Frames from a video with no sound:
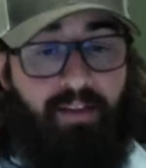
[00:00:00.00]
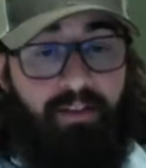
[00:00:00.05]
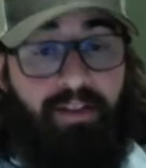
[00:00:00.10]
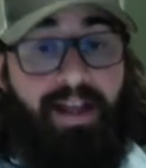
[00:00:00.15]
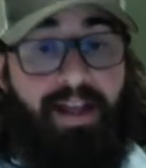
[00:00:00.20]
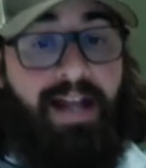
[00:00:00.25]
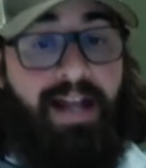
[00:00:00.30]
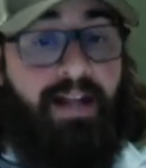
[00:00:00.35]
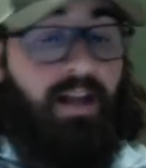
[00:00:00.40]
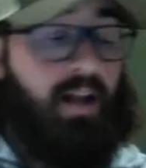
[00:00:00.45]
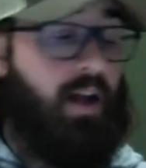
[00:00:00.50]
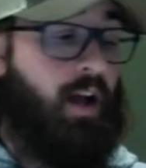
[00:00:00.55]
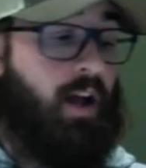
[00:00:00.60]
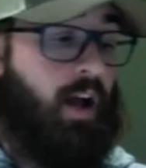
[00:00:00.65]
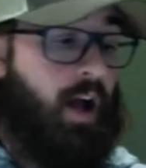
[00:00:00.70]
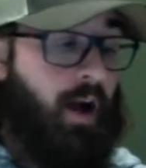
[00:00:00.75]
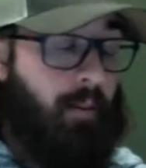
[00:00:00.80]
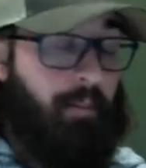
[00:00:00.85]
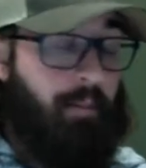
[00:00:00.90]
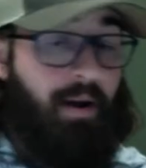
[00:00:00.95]
lake.
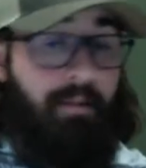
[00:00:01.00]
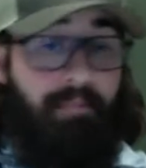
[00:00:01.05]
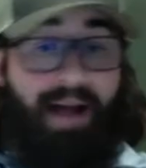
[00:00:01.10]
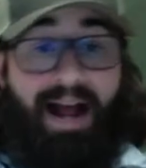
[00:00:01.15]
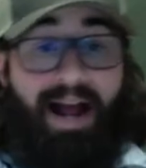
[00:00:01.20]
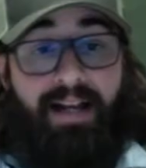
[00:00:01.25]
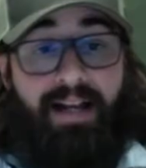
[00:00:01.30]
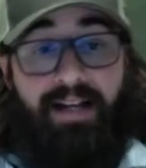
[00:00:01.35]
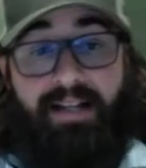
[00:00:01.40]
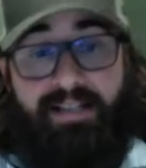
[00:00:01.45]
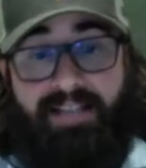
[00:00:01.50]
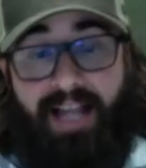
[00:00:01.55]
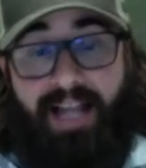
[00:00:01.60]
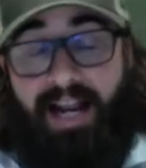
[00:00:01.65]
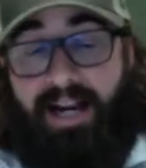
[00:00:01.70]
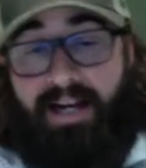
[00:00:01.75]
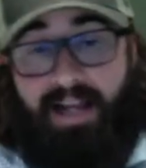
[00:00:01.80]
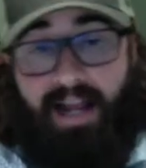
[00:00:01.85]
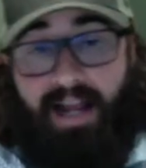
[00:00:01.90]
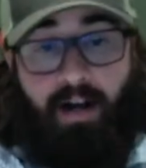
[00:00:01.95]
But back in its
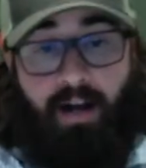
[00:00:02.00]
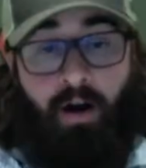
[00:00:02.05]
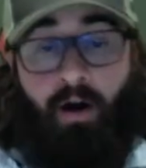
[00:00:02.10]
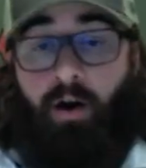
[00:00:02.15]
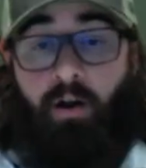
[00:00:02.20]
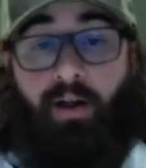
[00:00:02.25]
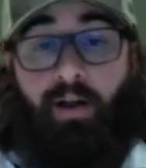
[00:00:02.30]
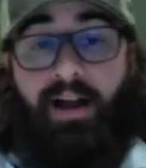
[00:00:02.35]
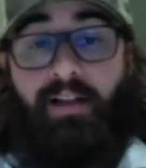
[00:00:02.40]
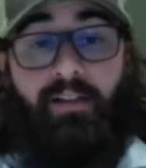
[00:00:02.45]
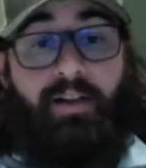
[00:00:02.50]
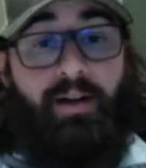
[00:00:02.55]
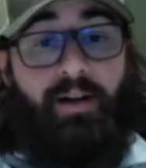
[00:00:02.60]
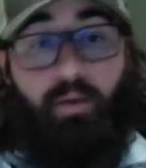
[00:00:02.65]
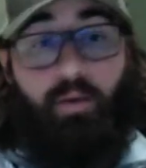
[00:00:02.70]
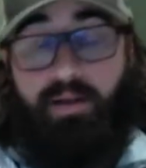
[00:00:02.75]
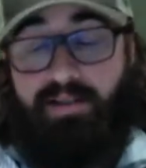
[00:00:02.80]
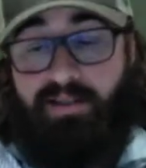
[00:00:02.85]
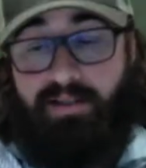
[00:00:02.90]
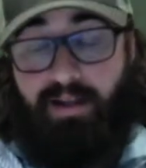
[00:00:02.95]
heyday, Carl Etling
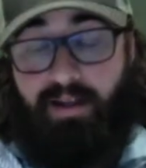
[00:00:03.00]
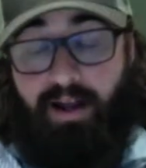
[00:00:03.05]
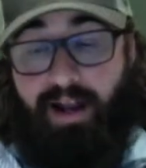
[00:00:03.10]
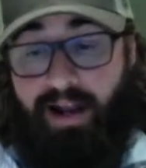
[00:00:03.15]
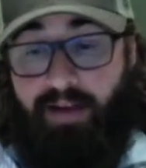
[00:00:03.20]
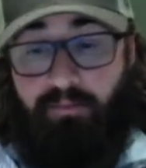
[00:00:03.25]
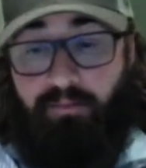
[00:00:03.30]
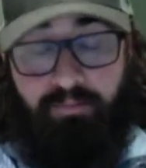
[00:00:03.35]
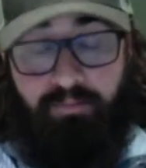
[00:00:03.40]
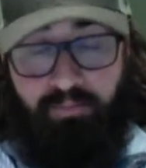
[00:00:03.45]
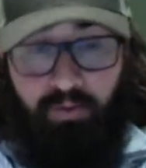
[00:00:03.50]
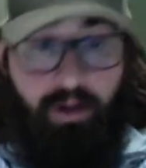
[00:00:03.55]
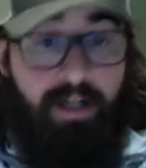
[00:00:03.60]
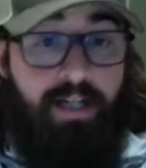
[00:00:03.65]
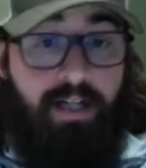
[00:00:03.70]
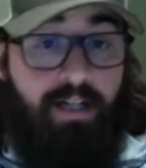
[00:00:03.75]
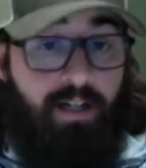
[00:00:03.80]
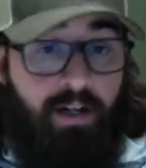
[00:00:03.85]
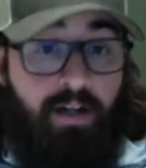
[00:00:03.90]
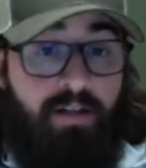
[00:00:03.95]
was a
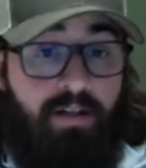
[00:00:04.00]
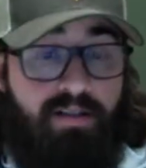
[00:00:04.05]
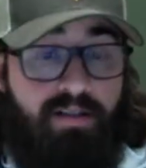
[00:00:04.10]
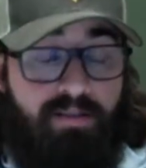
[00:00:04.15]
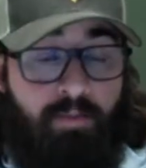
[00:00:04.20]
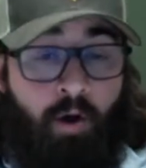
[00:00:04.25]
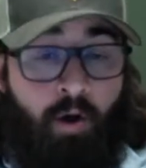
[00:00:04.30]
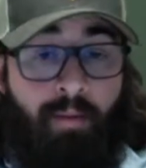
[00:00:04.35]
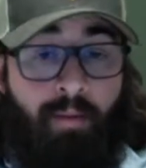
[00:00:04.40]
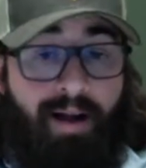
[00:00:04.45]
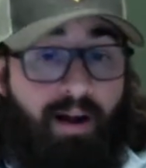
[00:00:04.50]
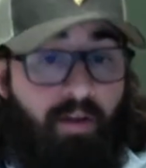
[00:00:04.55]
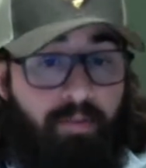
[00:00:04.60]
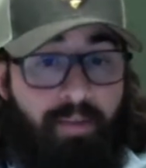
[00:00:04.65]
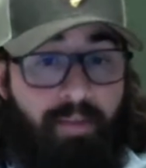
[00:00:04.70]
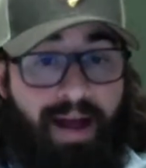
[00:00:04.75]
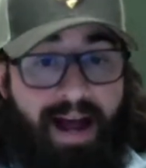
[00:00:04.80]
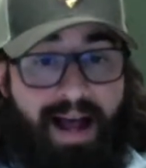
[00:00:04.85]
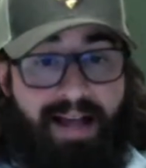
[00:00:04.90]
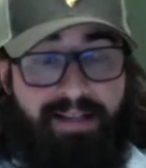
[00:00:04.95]
pretty good smallmouth
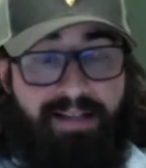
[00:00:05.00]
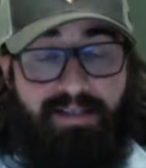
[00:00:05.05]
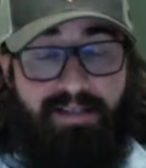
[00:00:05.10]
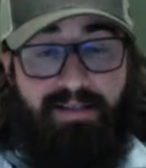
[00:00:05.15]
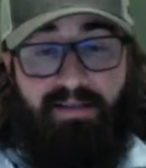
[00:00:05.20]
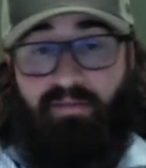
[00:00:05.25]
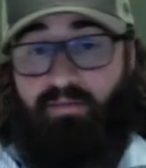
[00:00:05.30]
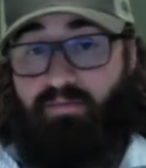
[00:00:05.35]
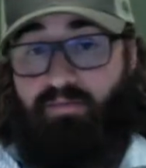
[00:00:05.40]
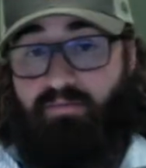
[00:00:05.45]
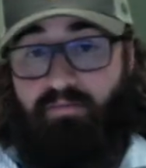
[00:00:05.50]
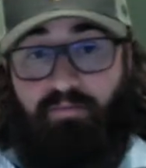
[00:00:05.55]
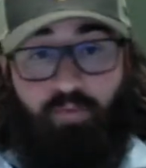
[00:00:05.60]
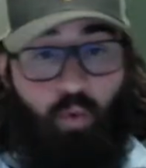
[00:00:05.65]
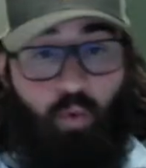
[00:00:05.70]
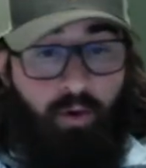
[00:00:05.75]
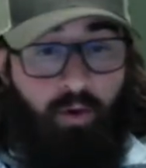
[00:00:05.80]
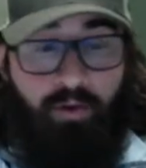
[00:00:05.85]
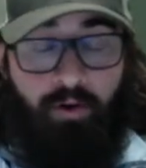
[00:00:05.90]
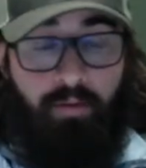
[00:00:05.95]
bass
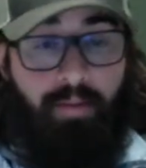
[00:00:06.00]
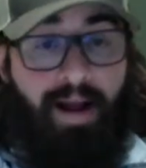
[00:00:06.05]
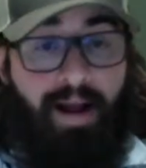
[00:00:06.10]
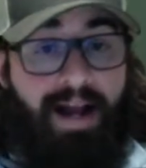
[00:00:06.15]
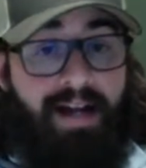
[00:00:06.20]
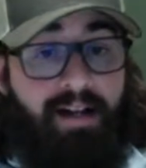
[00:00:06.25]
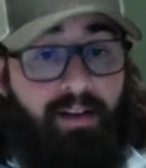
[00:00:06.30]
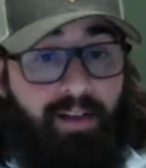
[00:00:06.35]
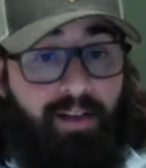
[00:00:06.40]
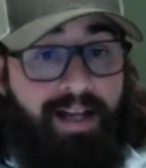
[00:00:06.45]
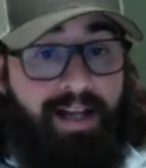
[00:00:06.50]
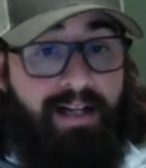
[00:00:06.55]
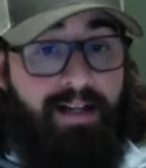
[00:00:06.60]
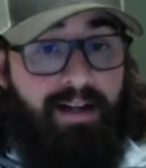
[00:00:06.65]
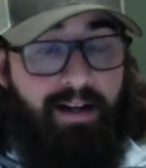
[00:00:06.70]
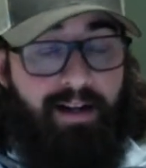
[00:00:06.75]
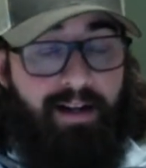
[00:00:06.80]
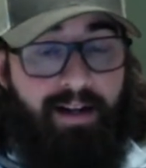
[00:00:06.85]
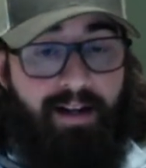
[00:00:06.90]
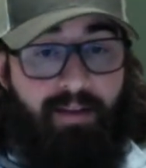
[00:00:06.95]
northern pike lake.
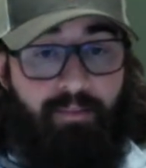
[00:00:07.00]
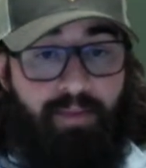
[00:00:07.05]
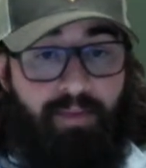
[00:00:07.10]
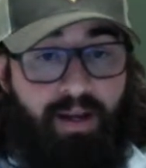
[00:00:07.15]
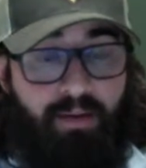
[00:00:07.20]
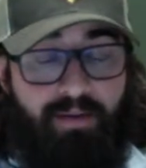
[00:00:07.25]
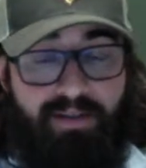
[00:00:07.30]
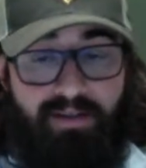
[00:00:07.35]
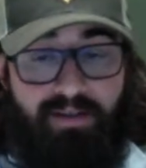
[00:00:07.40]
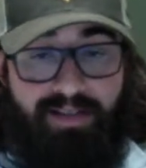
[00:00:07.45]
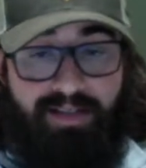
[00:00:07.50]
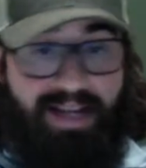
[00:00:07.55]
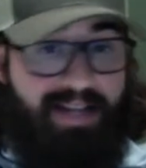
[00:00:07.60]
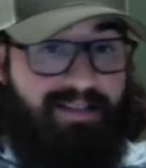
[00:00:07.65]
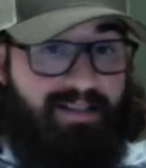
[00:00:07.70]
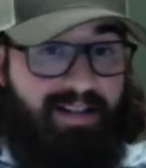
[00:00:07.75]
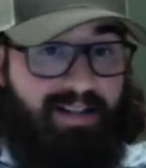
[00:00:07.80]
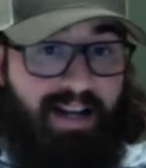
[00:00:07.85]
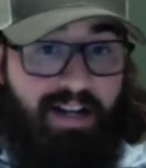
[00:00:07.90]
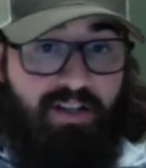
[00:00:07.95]
Um, it was a
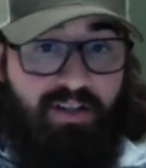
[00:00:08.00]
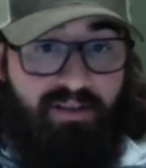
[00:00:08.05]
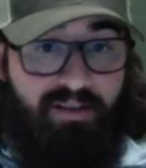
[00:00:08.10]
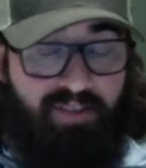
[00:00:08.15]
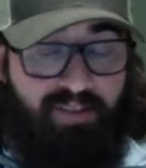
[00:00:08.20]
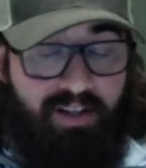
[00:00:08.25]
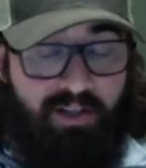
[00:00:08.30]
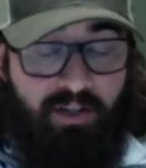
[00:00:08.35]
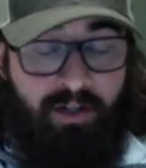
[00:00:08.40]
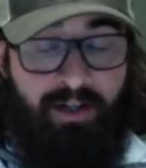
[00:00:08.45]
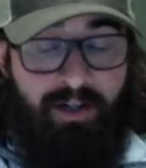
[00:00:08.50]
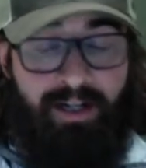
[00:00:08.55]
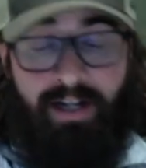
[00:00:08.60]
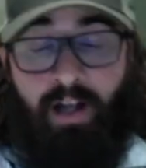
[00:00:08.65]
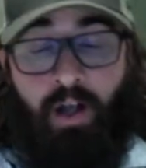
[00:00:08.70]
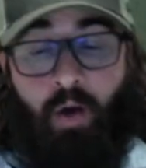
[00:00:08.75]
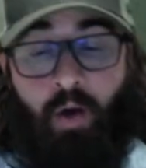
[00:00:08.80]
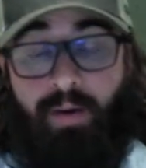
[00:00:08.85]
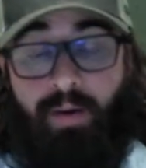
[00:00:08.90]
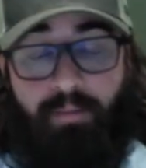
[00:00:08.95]
destination fishery.
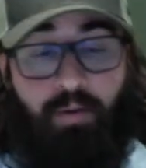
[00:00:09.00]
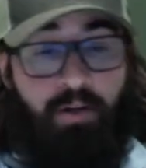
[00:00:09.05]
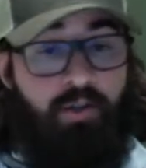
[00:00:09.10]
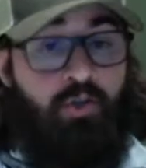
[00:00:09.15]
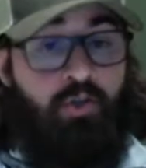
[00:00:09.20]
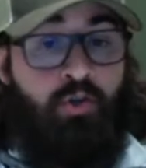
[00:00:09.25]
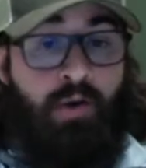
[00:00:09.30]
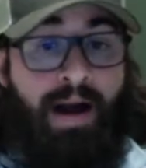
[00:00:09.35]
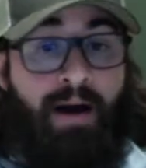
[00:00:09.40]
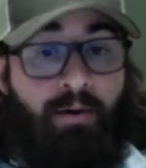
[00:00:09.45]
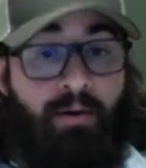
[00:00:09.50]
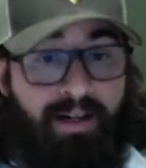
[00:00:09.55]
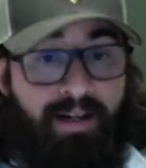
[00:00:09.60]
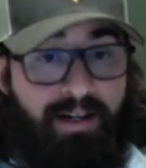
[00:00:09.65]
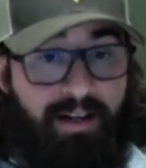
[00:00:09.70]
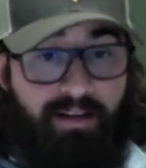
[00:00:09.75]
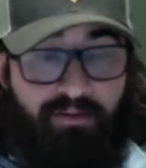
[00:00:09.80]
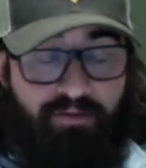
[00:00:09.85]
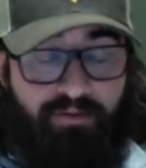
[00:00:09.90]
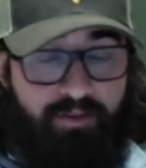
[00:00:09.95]
We put trout in
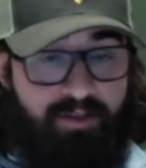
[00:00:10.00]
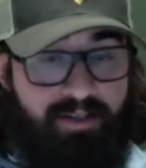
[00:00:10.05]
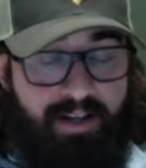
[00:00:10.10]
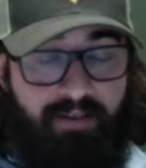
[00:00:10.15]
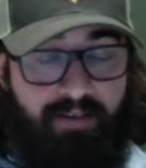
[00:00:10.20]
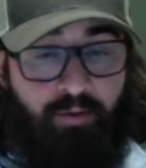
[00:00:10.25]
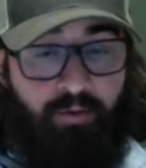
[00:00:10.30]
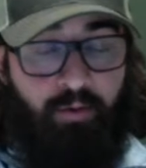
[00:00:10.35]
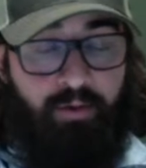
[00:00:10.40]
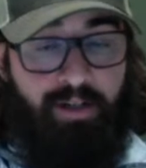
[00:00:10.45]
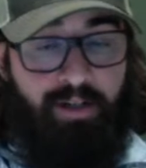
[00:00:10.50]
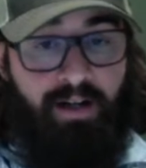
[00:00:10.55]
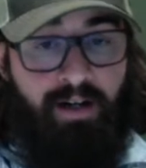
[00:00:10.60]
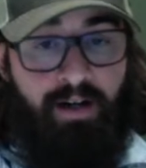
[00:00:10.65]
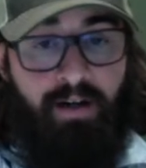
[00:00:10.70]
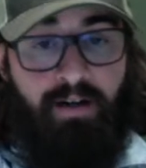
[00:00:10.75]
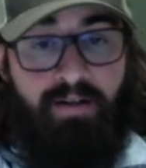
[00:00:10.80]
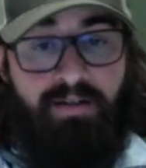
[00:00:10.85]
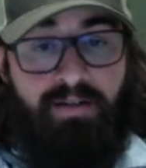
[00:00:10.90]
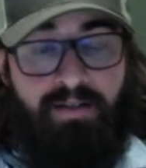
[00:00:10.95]
it for several
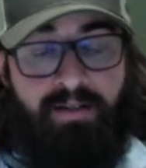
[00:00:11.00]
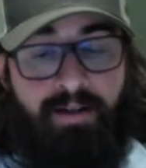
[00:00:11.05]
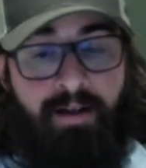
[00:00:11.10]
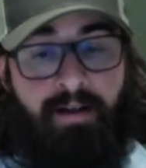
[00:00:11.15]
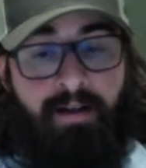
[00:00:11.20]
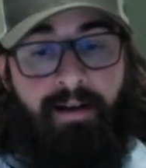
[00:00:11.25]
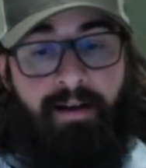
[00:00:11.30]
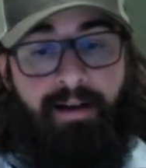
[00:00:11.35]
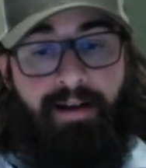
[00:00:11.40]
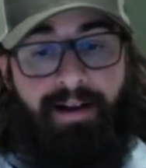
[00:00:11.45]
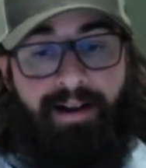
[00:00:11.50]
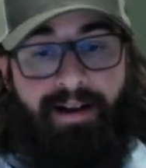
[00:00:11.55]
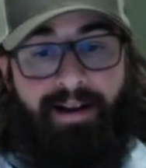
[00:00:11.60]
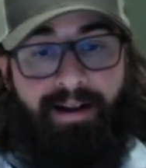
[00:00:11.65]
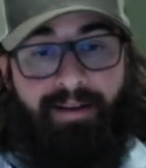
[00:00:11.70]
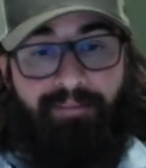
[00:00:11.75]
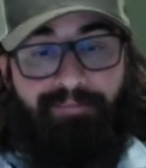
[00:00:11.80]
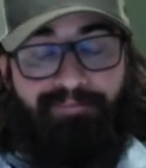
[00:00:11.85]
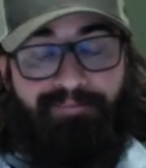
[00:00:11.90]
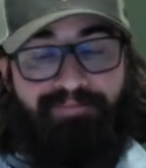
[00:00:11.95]
years.
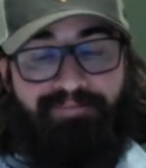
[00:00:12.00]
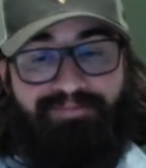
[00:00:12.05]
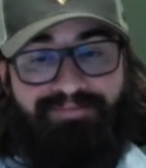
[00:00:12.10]
Um,